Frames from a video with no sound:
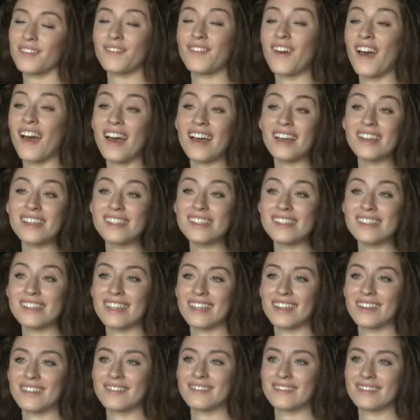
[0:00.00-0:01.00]
First,
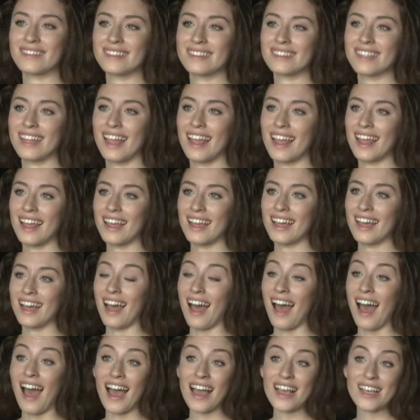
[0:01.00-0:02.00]

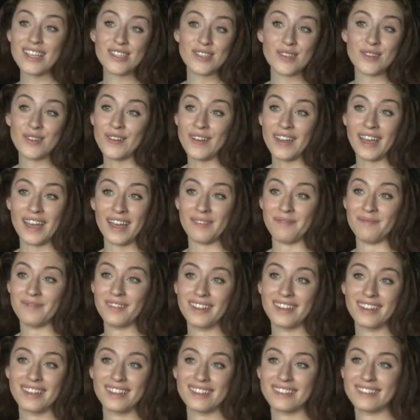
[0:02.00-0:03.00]
I saw
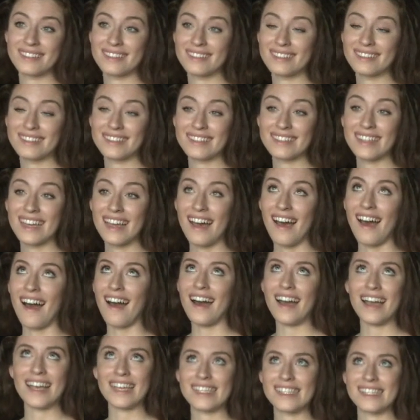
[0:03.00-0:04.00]
him.
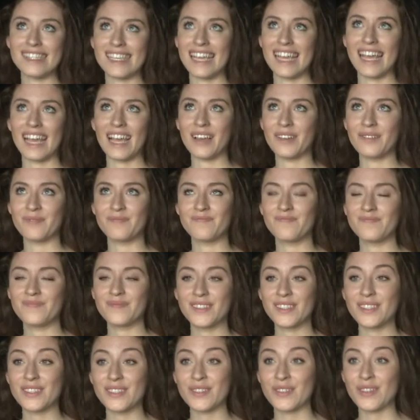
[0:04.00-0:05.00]
I see,
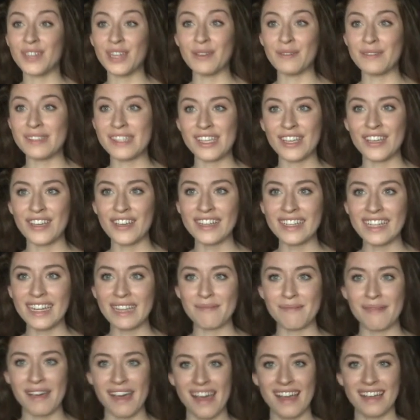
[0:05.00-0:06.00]
thought he was a goodly
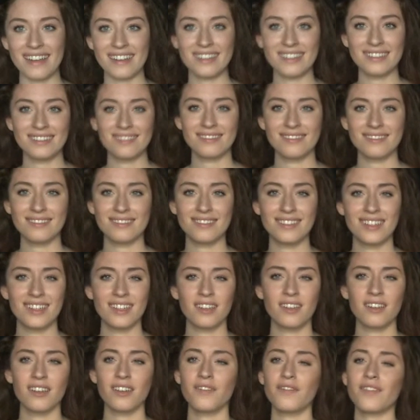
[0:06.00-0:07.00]
man.
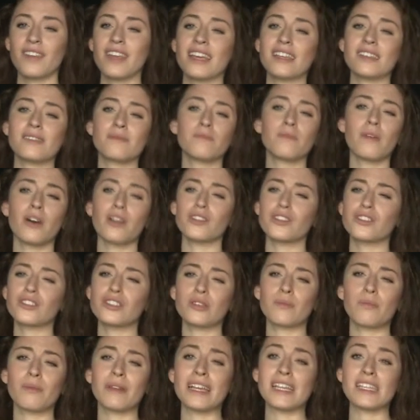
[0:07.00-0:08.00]
He has much
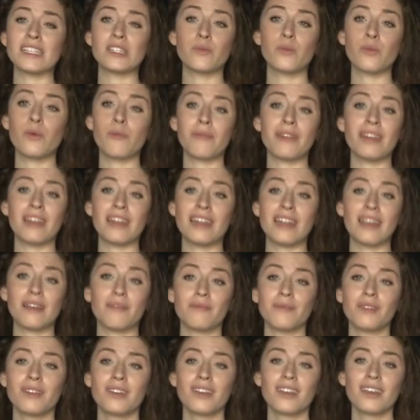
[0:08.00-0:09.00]
to please a woman in
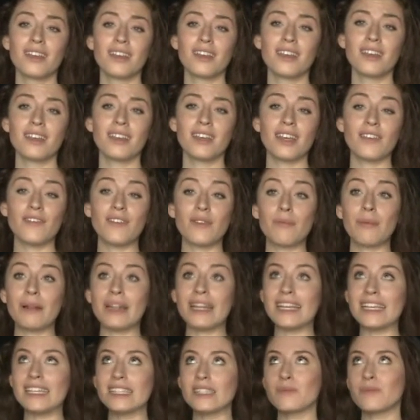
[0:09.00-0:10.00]
him, if he
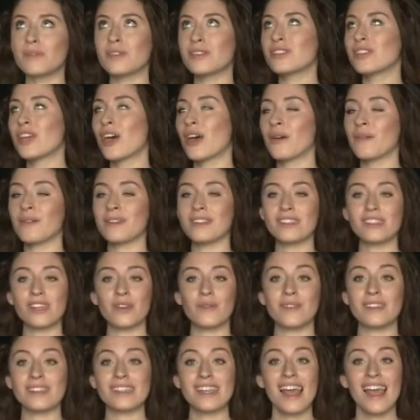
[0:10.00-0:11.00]
please to bestow it
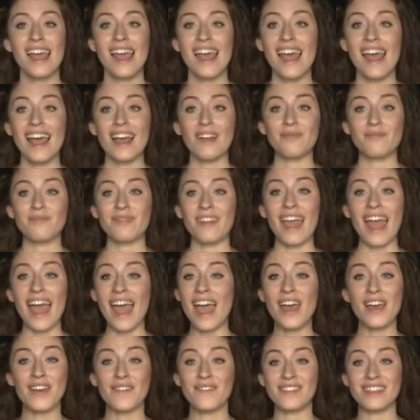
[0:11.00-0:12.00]
so as
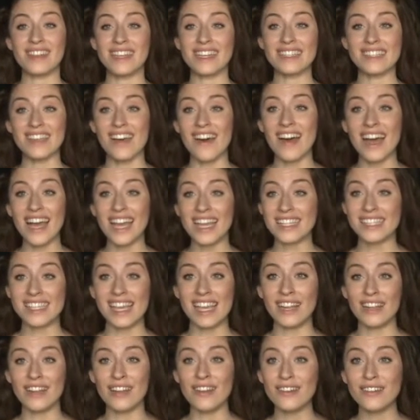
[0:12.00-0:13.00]
ever these eyes
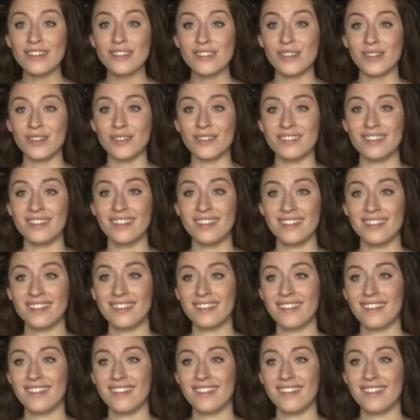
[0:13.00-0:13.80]
that looked on.